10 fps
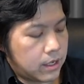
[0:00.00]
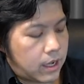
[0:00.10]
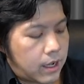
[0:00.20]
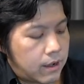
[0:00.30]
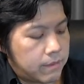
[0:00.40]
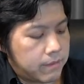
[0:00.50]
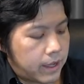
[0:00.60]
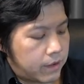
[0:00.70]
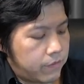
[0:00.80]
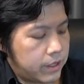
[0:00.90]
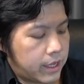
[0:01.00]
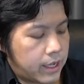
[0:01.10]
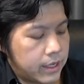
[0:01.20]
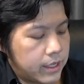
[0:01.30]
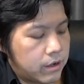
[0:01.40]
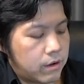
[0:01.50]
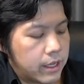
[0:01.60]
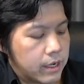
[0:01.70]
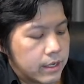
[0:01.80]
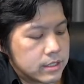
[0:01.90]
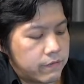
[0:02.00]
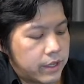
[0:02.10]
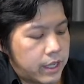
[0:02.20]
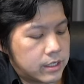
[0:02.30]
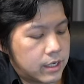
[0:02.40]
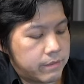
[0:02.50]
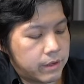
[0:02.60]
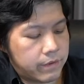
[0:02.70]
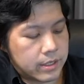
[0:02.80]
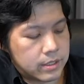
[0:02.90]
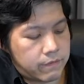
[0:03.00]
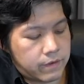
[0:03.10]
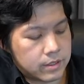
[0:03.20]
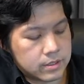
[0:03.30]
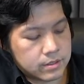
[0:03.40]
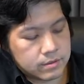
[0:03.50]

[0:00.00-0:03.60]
and we get incorrect classification, let me erase it first.